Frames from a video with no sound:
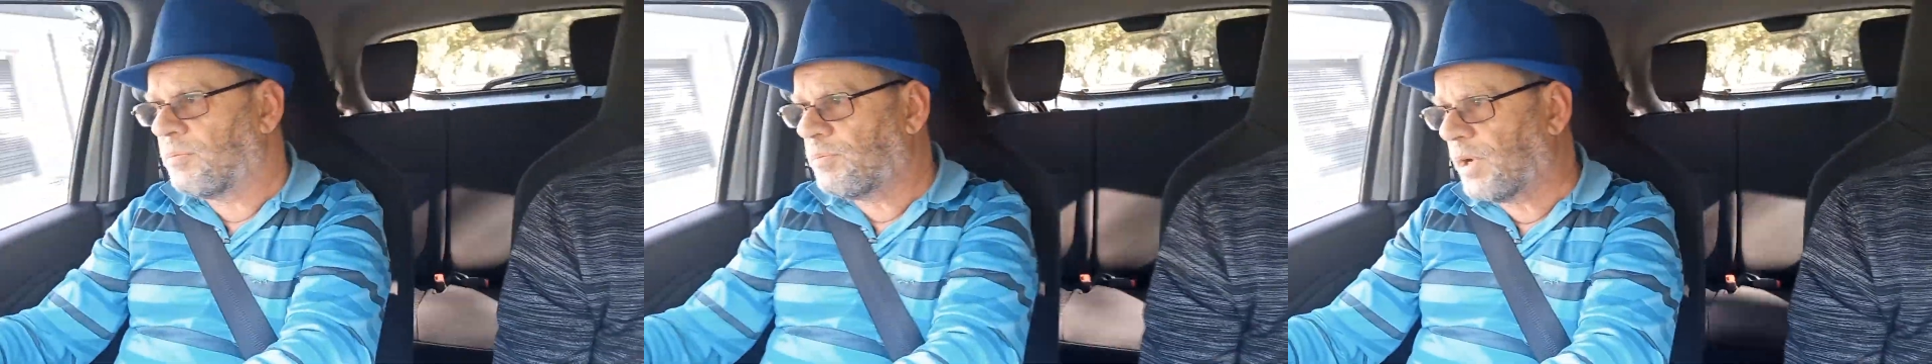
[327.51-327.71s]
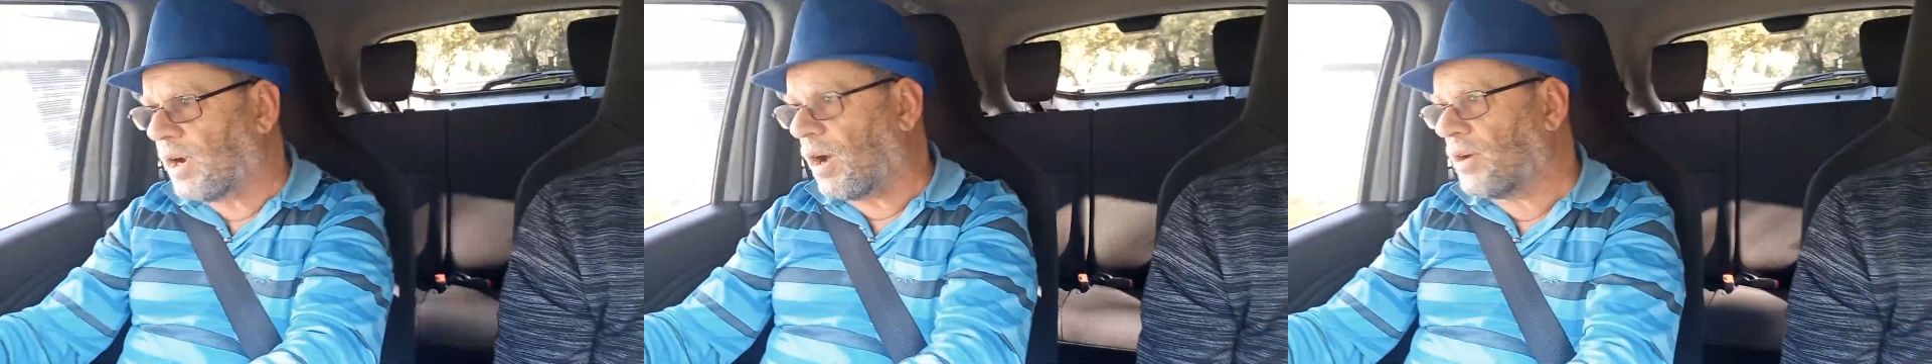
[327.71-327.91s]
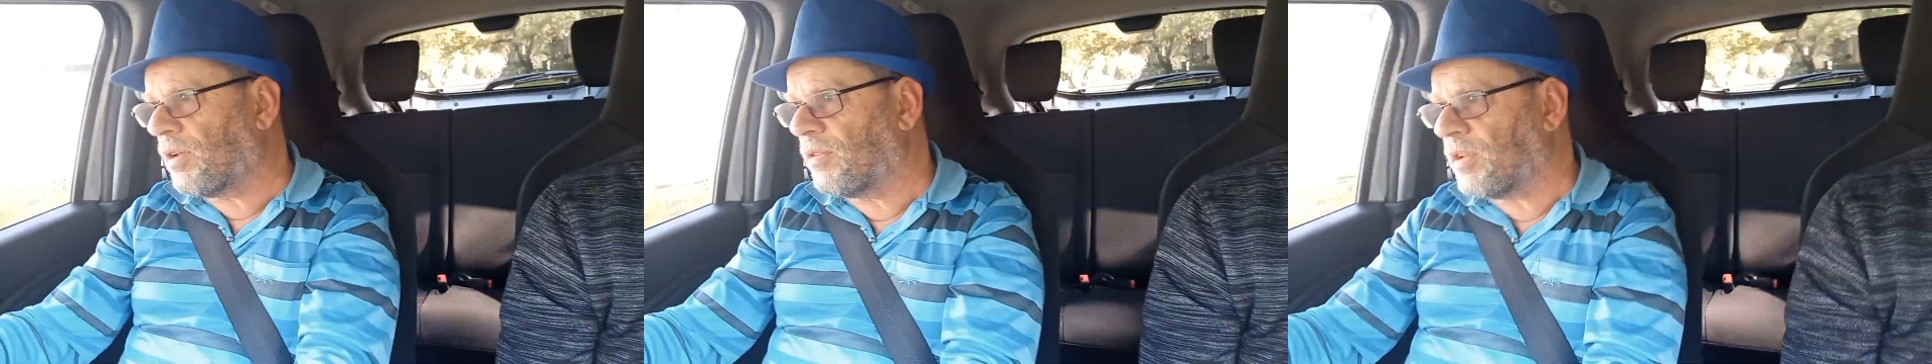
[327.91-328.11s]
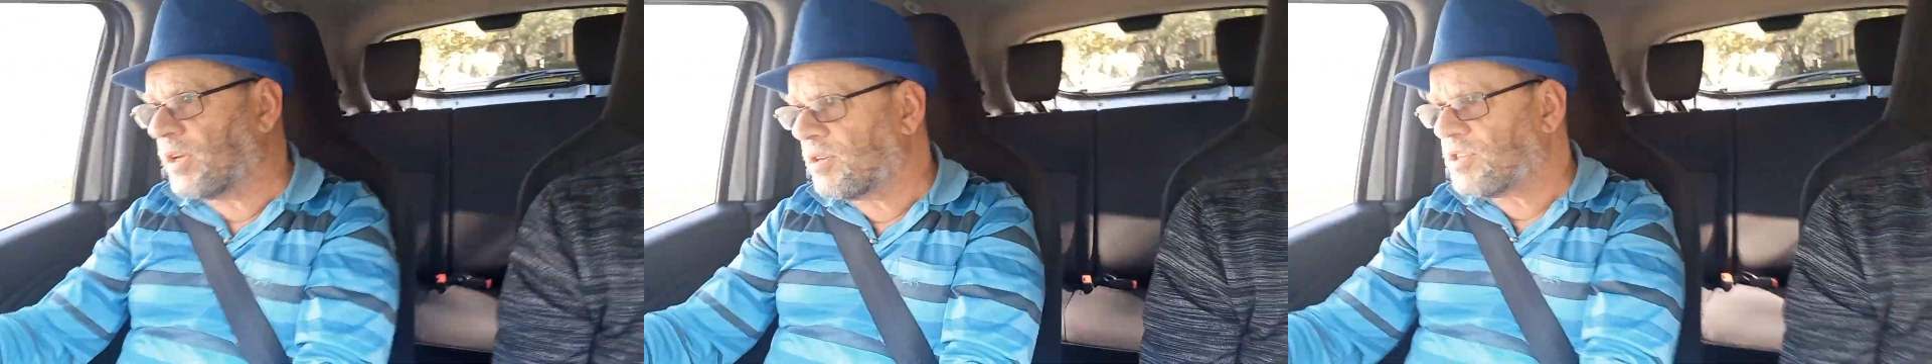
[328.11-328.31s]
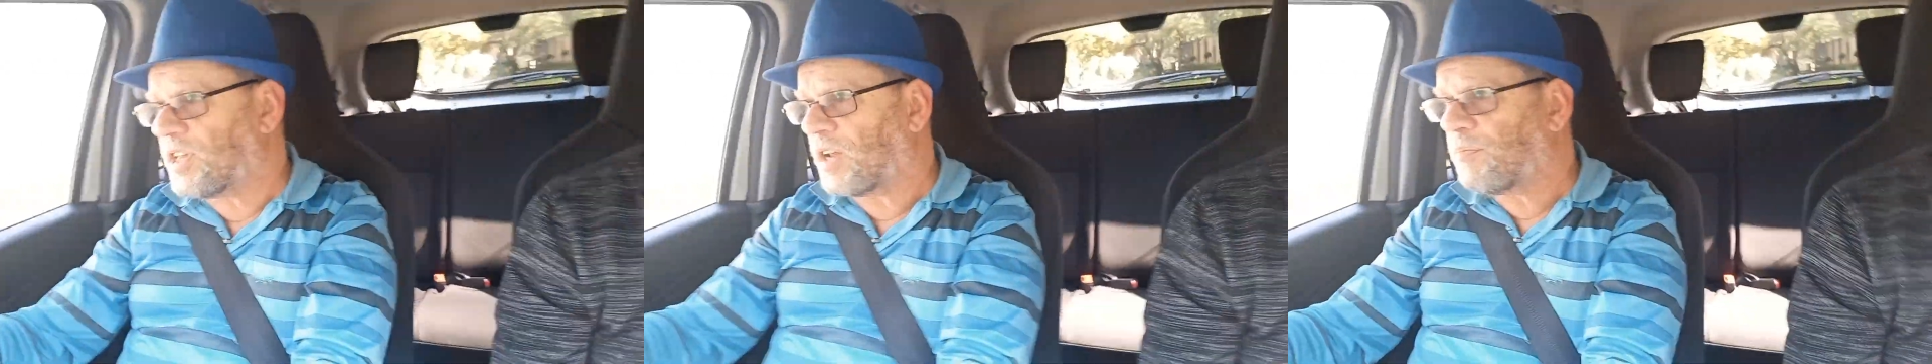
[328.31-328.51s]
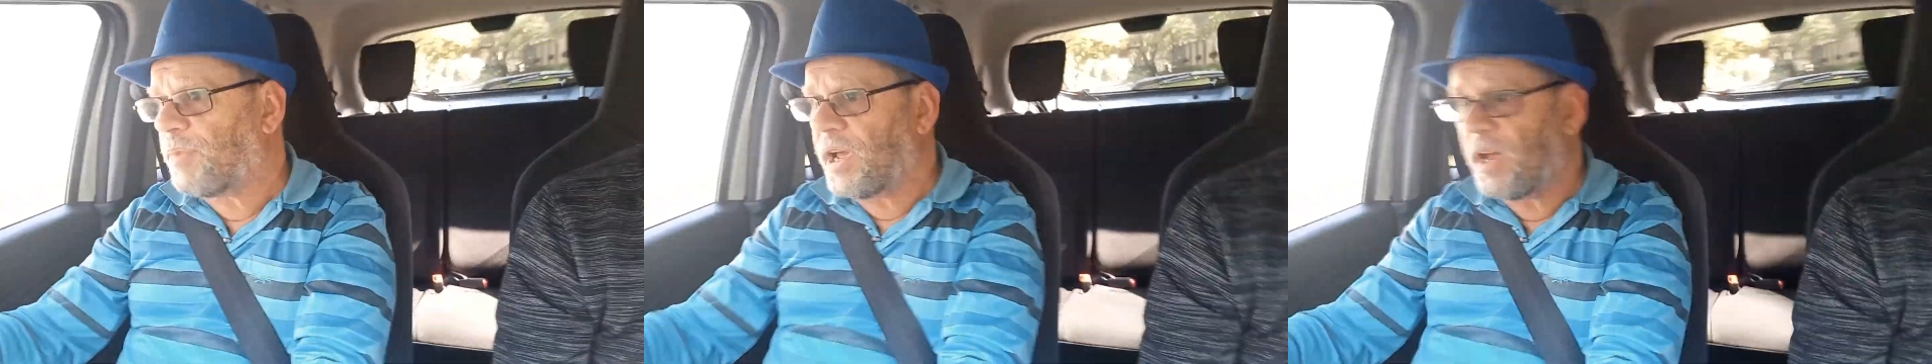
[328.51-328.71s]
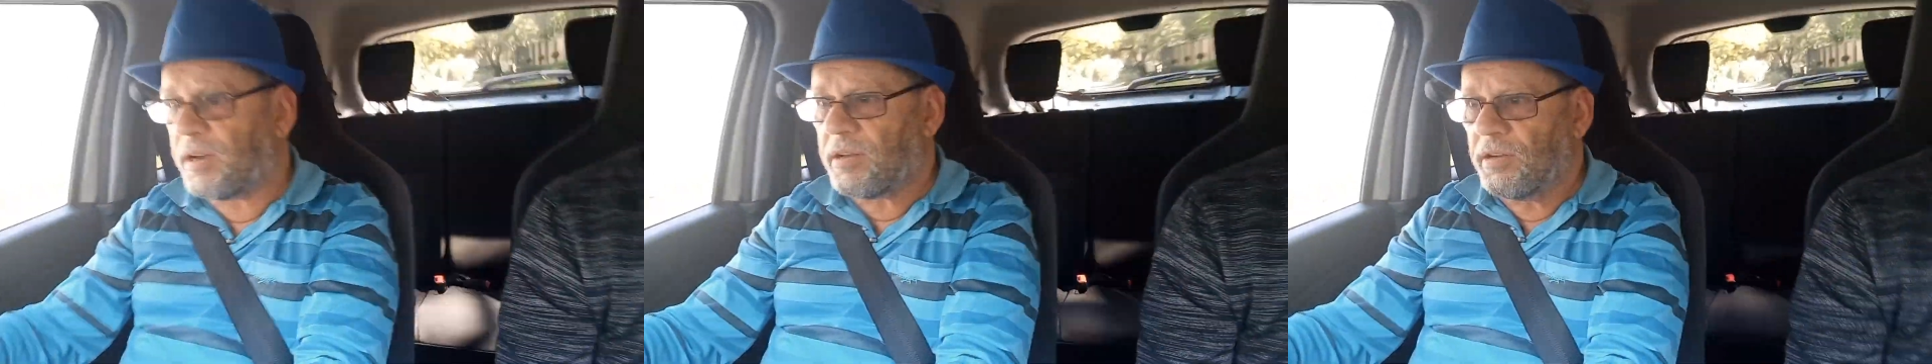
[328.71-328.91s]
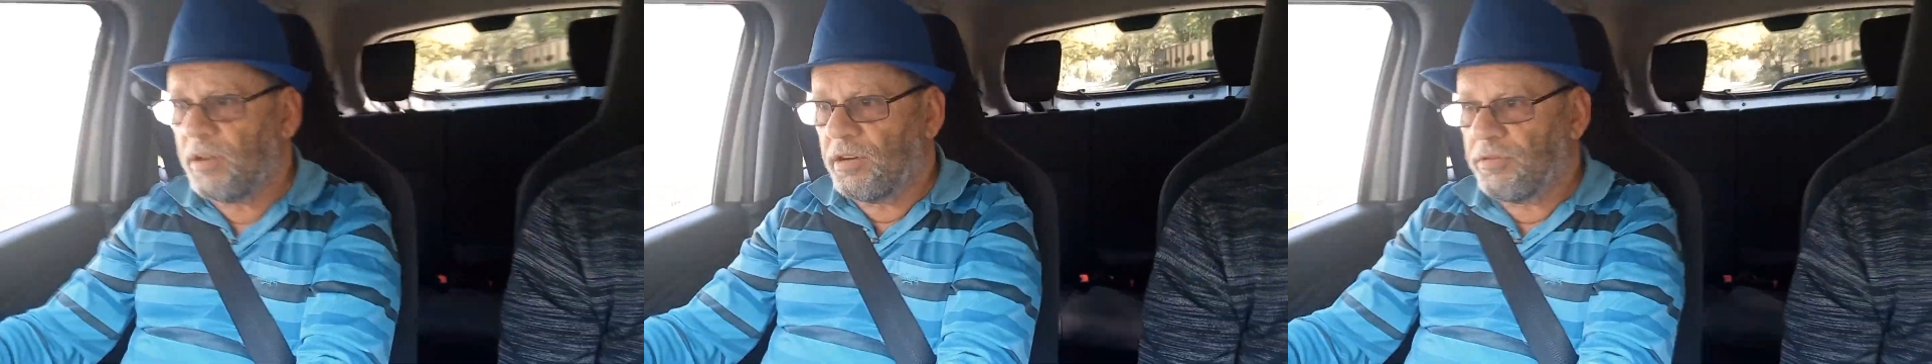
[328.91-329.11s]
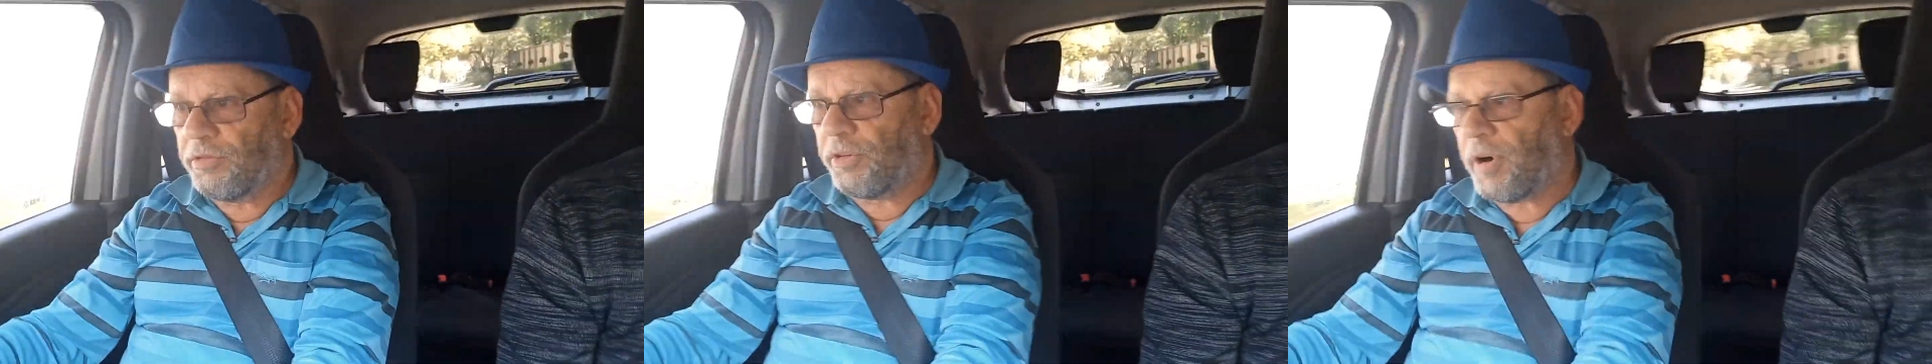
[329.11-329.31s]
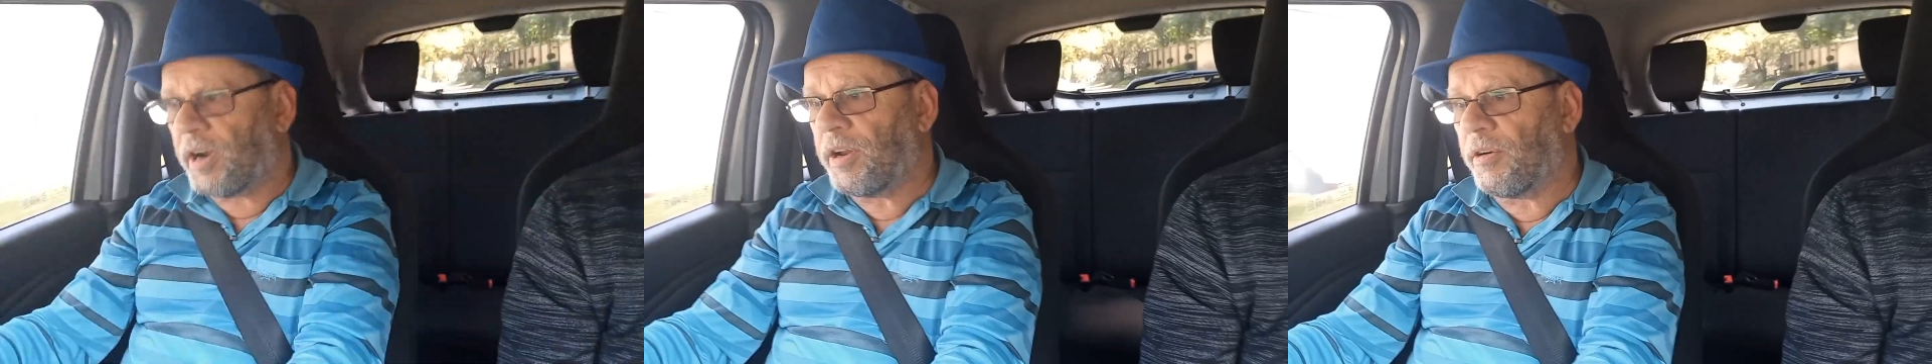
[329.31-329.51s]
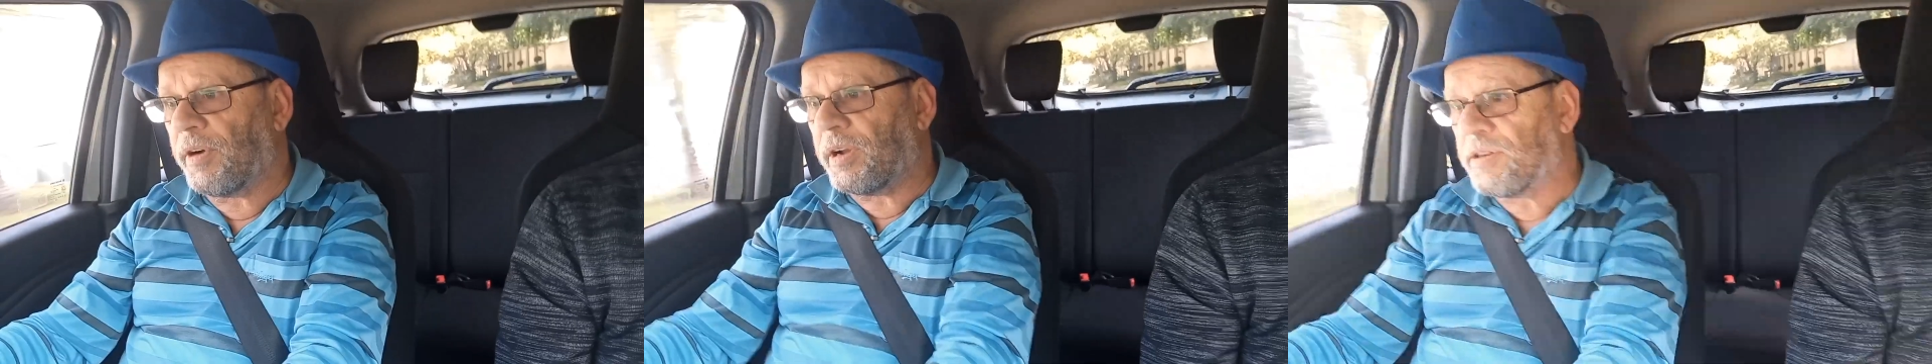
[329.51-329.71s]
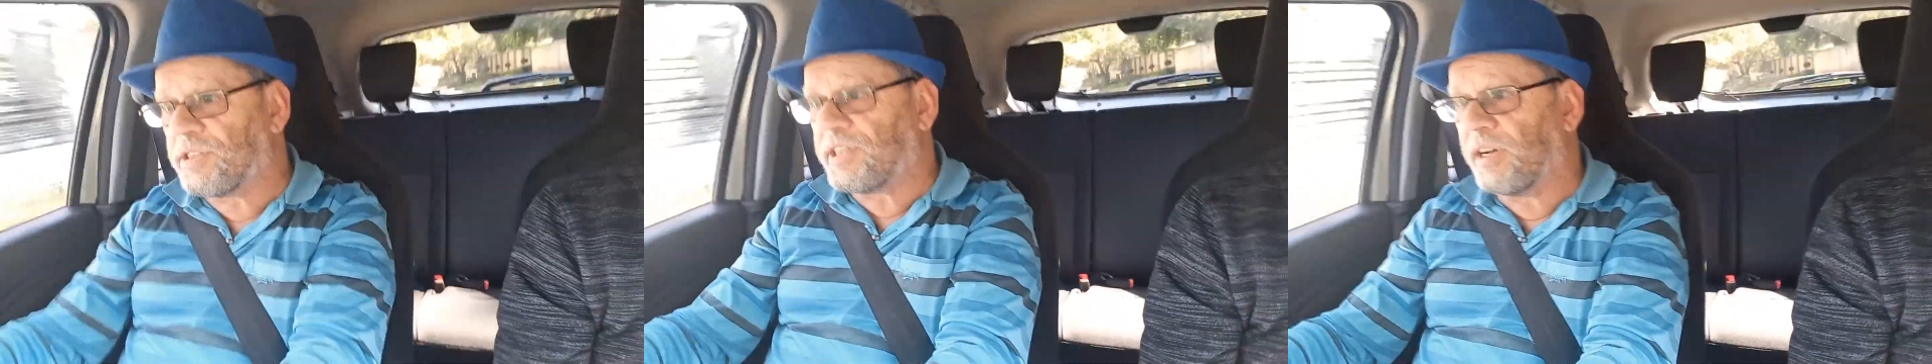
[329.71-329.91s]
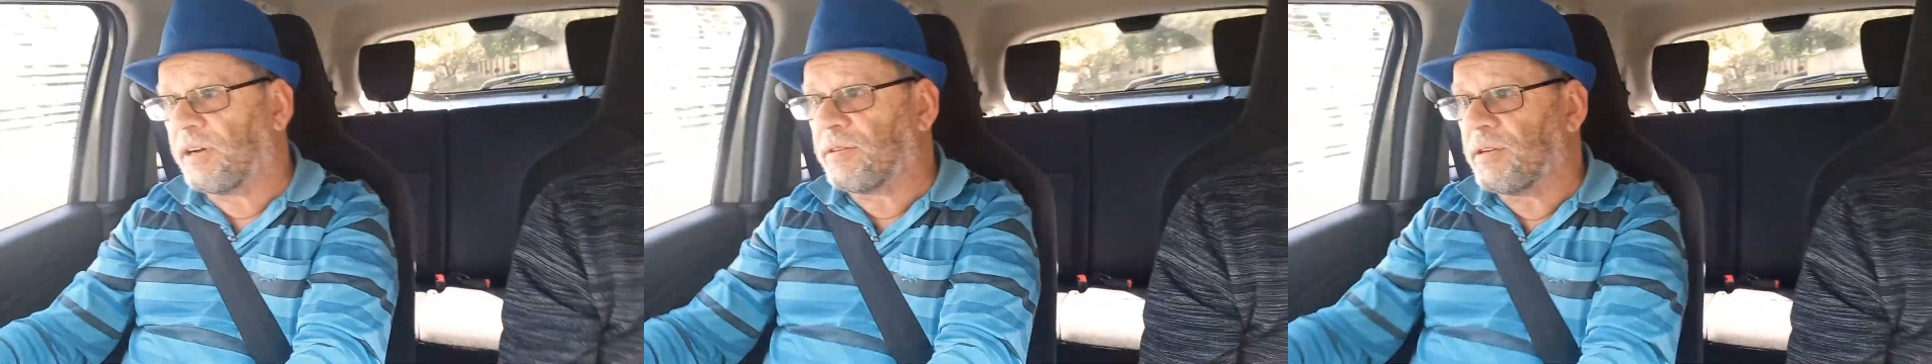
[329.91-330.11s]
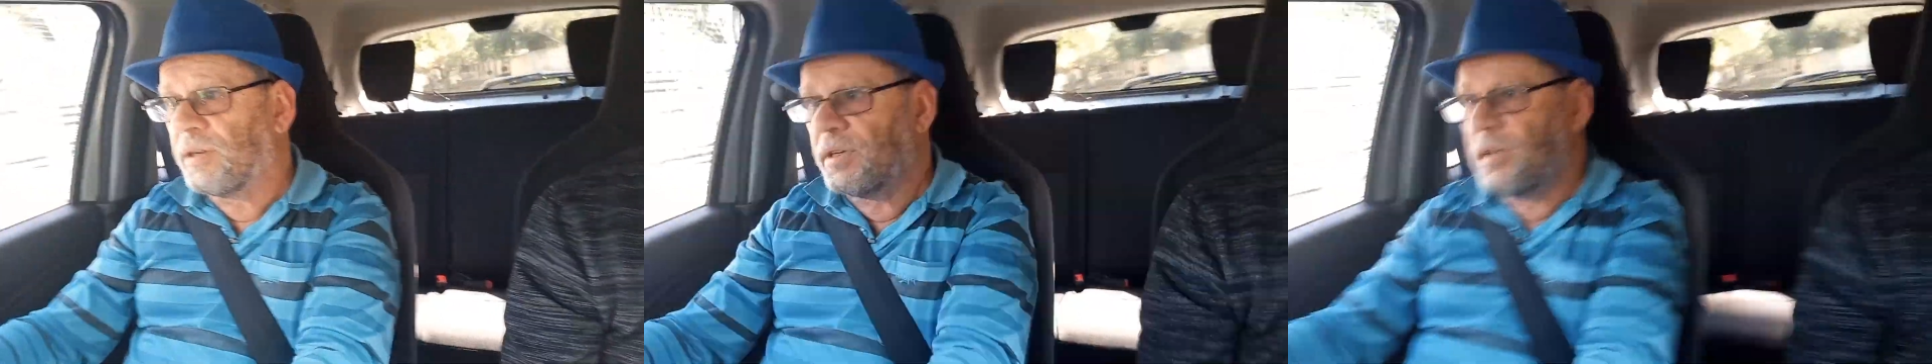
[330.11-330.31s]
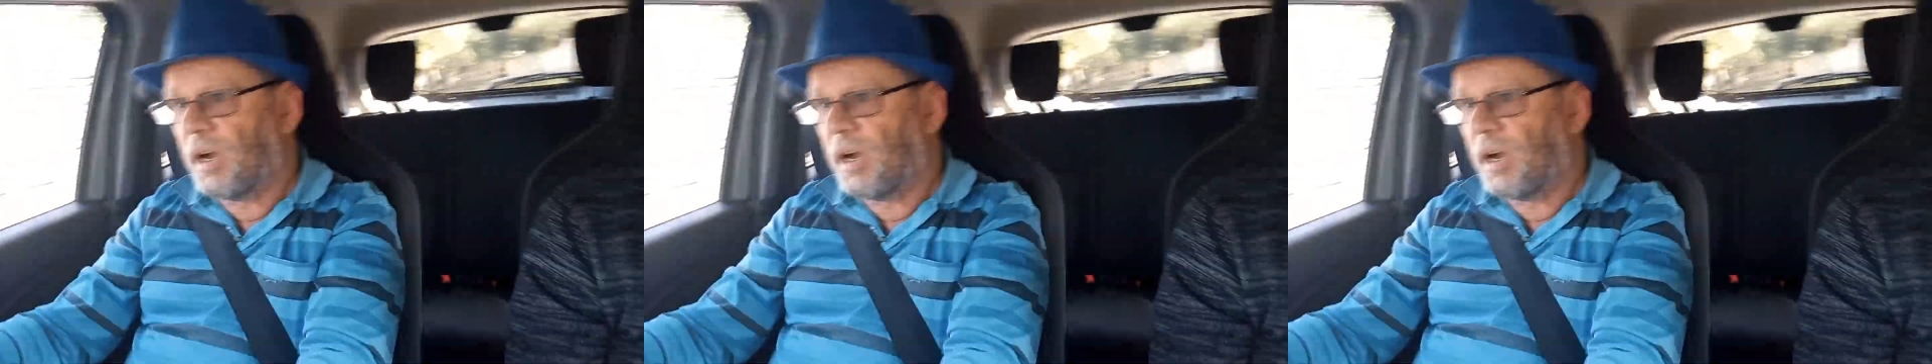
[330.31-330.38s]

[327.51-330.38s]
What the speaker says: But I don't think it's that bad for running around town.